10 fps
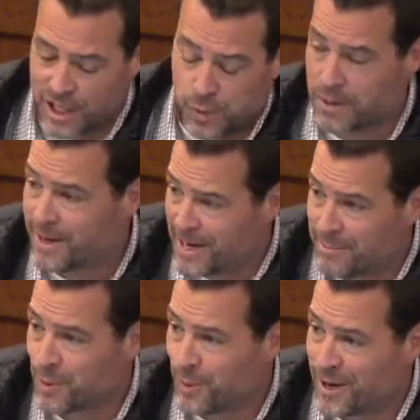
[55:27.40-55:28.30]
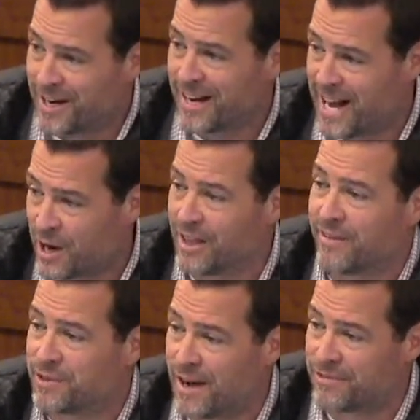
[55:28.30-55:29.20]
this would have been number one, and I'd have
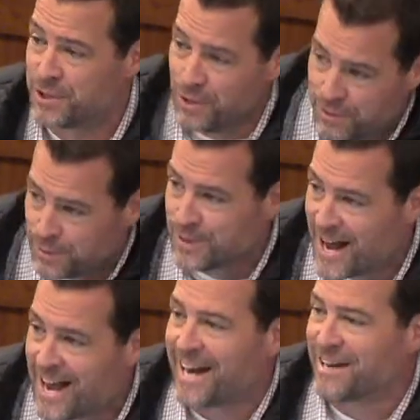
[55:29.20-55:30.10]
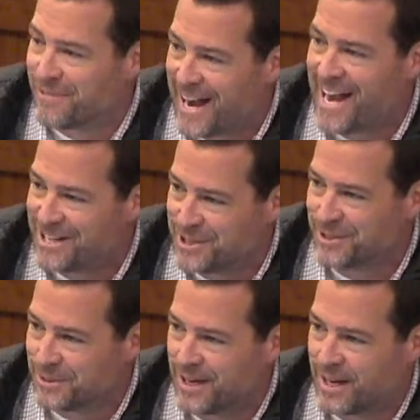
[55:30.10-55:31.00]
left off 2 through 9 if I had
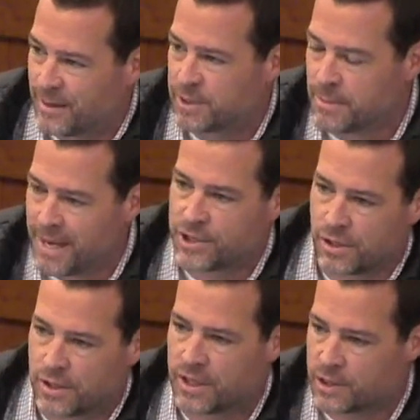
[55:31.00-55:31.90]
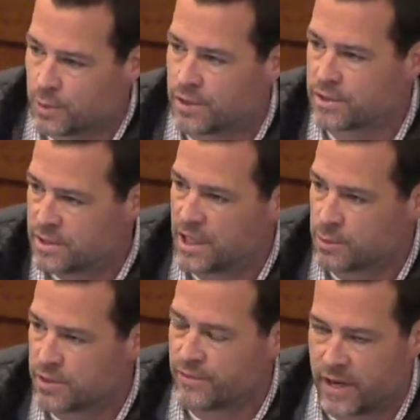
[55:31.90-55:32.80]
to make sure that this was
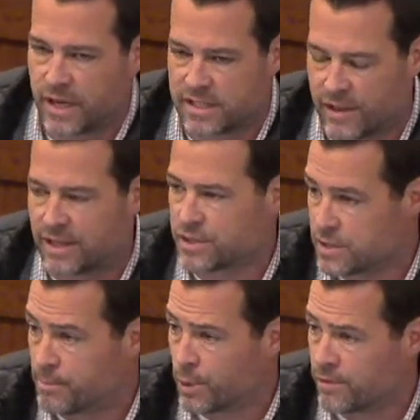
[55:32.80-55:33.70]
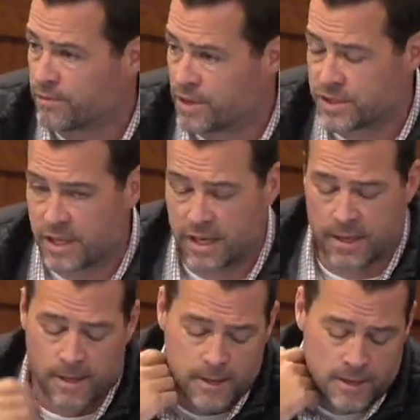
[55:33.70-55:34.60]
funded, because I think this is important for our
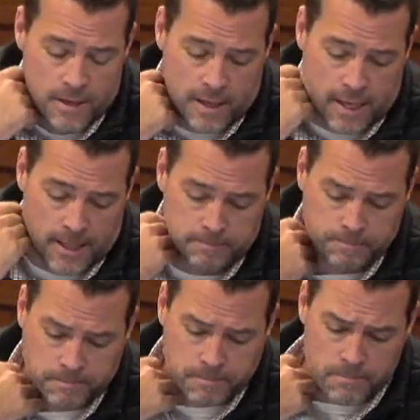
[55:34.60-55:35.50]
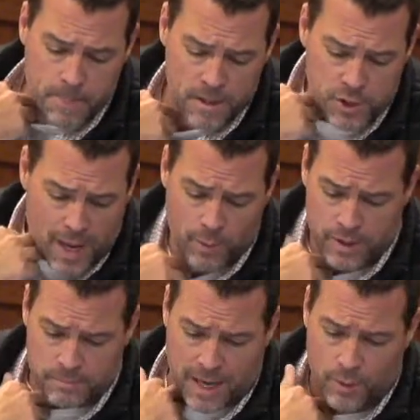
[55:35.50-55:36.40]
city. So I
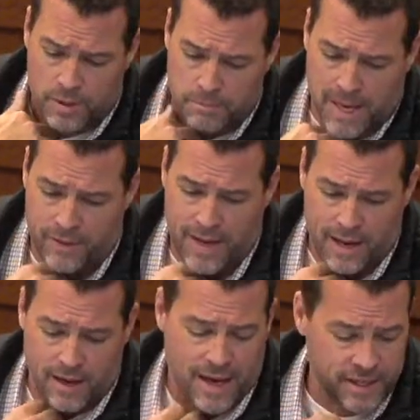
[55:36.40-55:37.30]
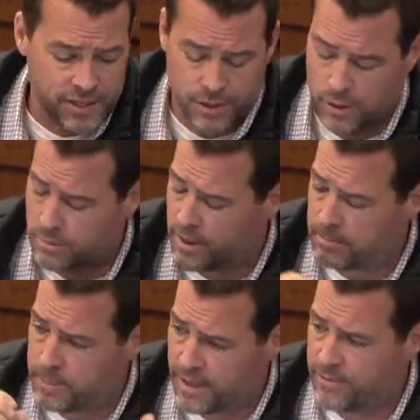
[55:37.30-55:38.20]
wouldn't mind that. I too am
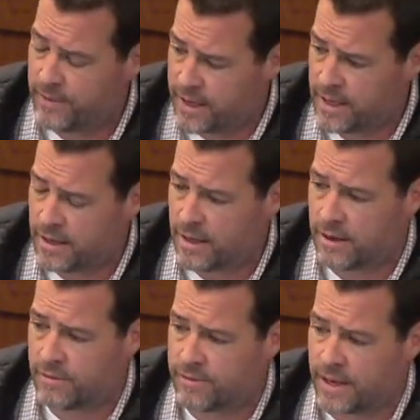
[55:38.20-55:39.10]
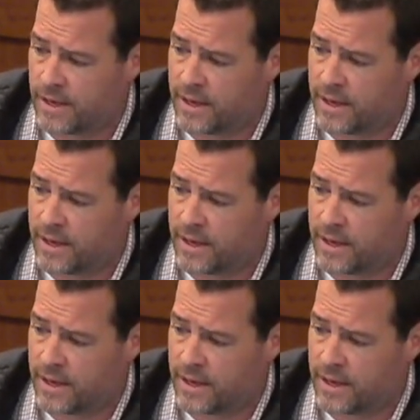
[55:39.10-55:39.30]
a big fan of